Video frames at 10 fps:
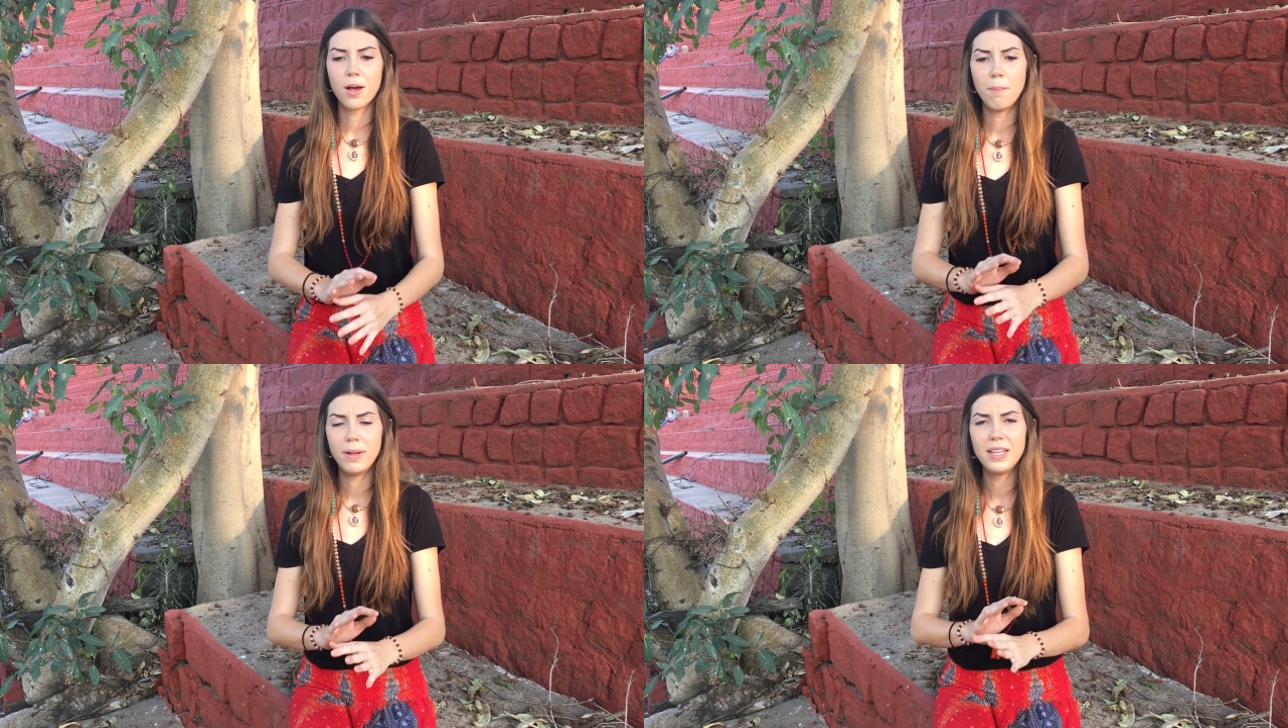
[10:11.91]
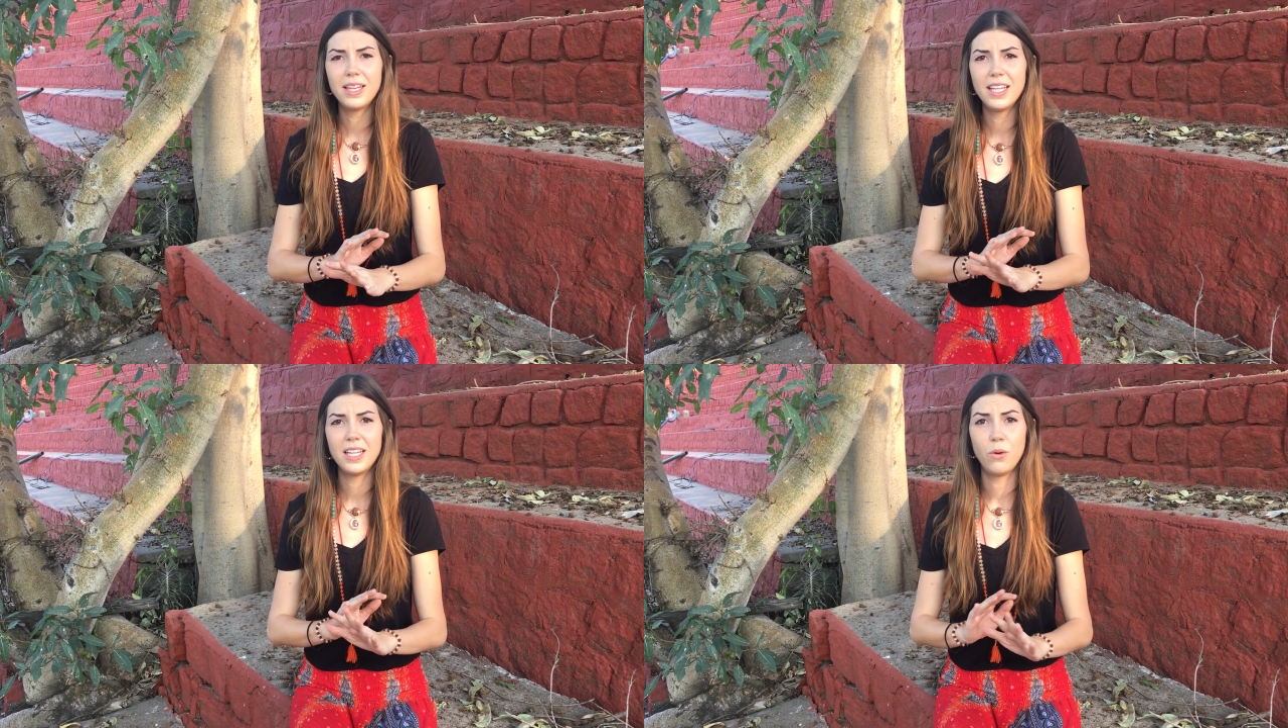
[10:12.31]

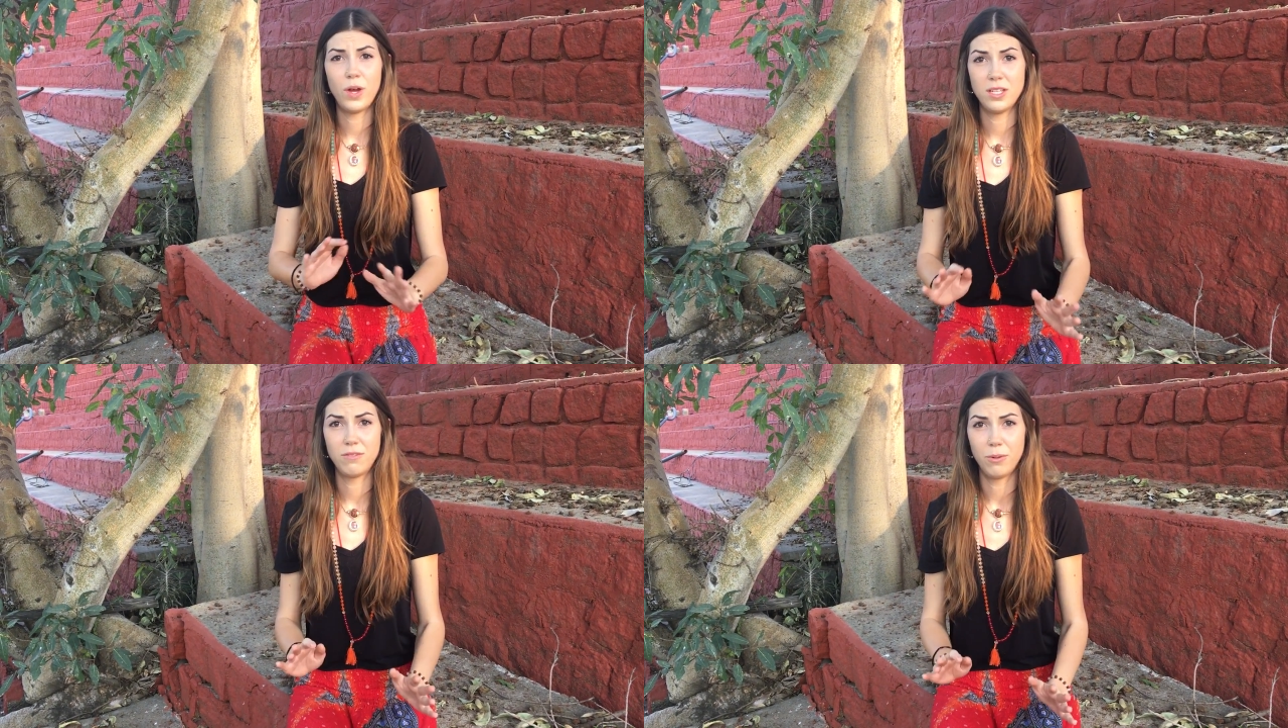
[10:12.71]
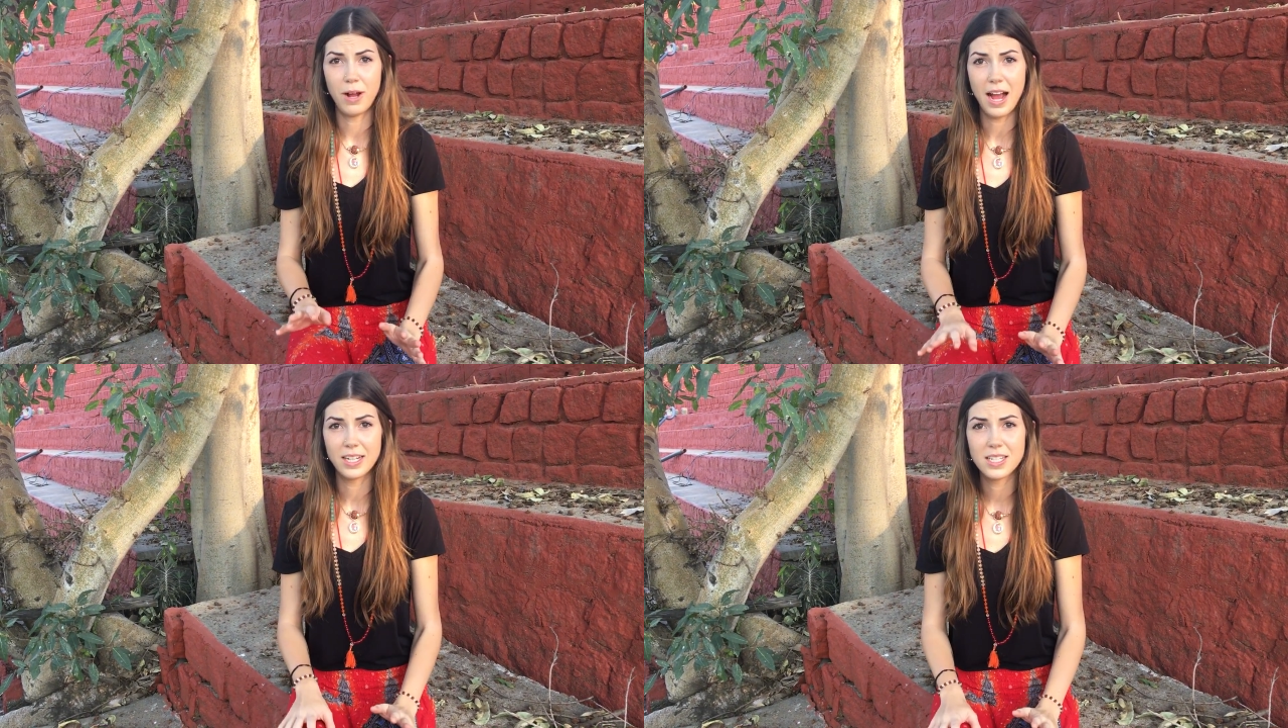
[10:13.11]
completely wasteful
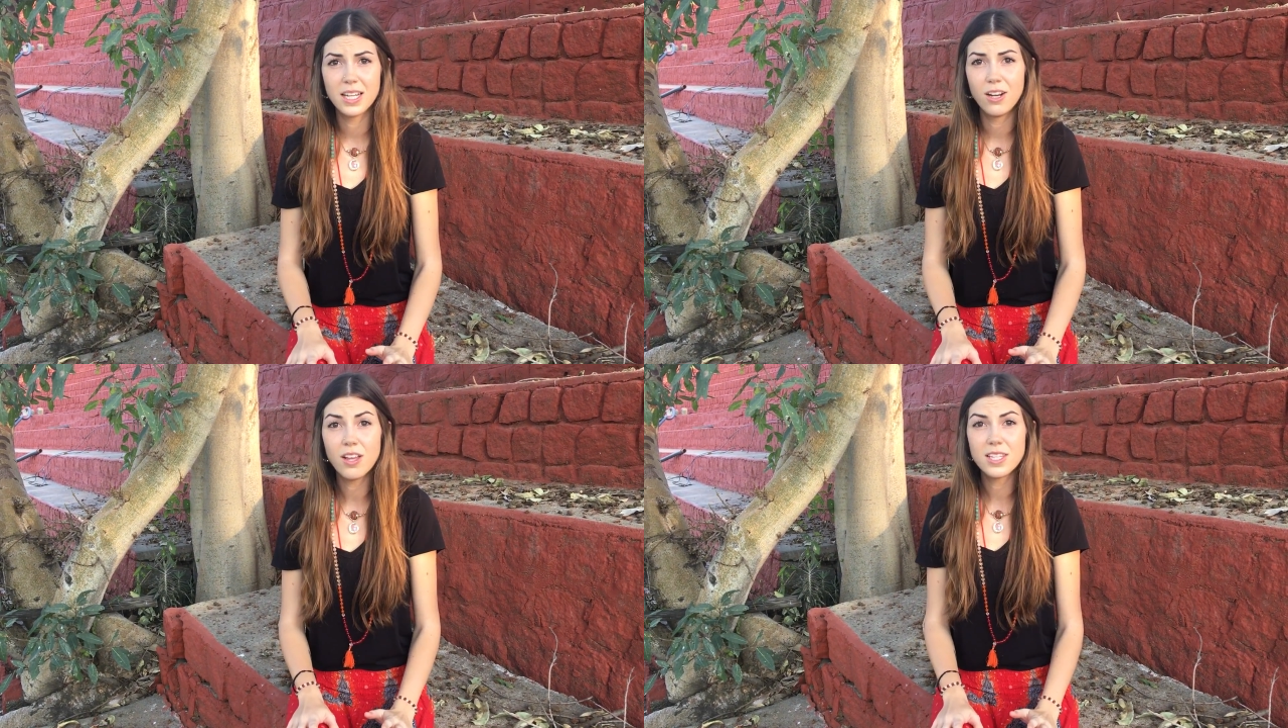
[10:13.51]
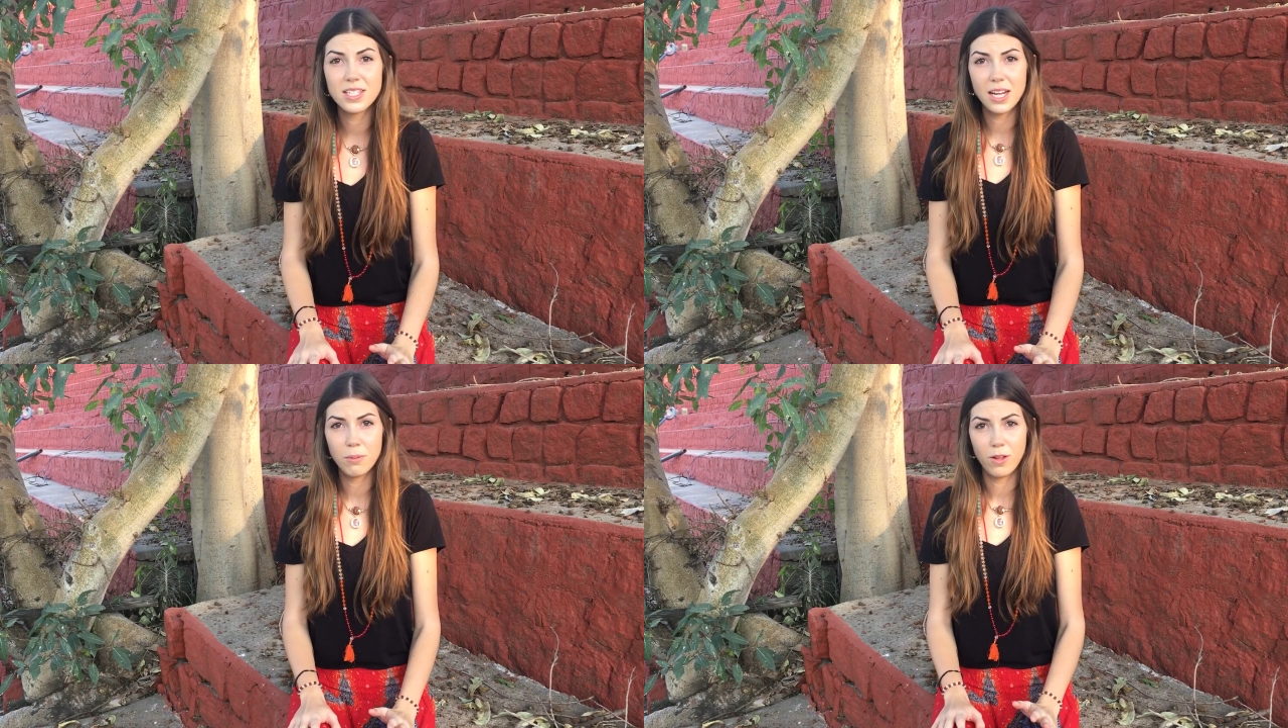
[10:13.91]
practice and not
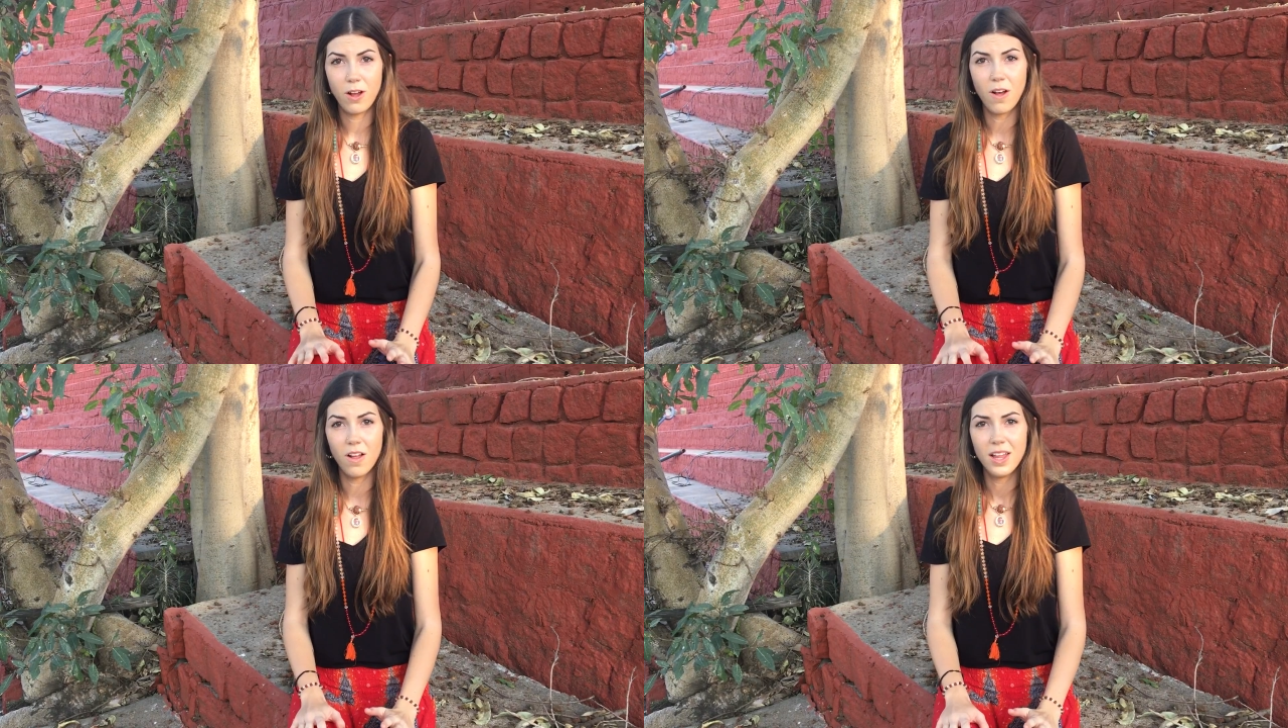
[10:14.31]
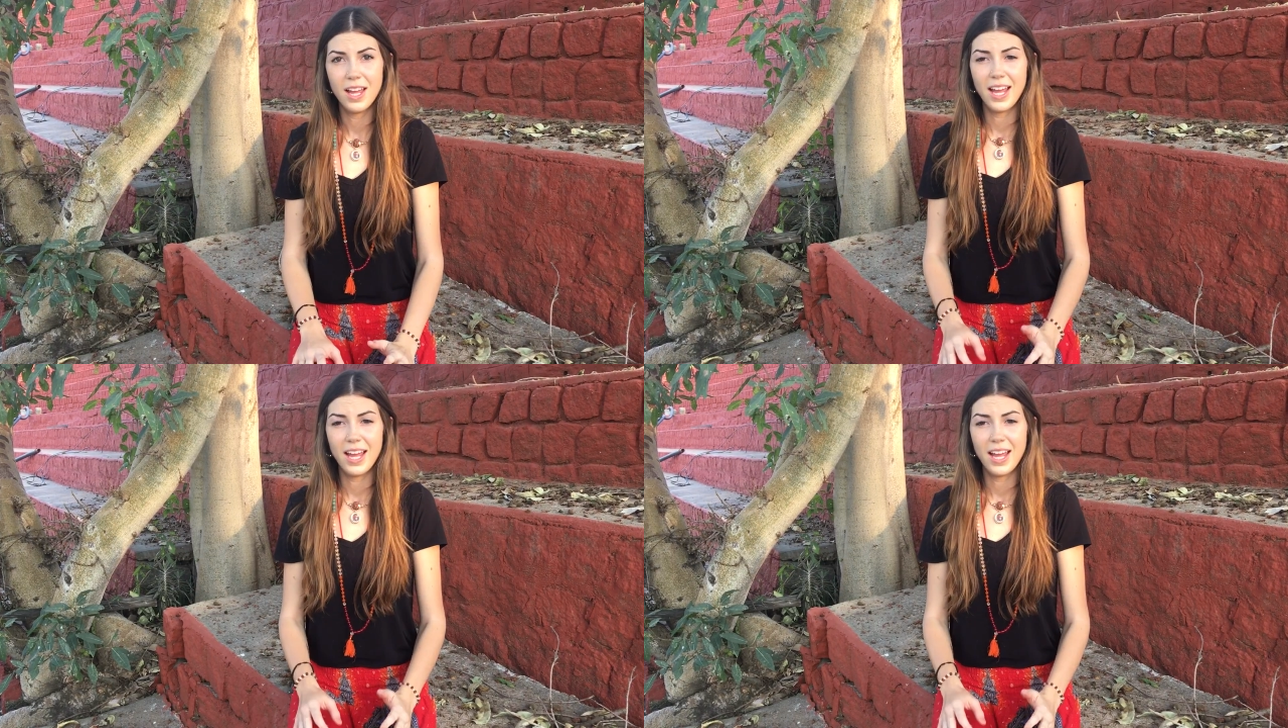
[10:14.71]
sustainable at all.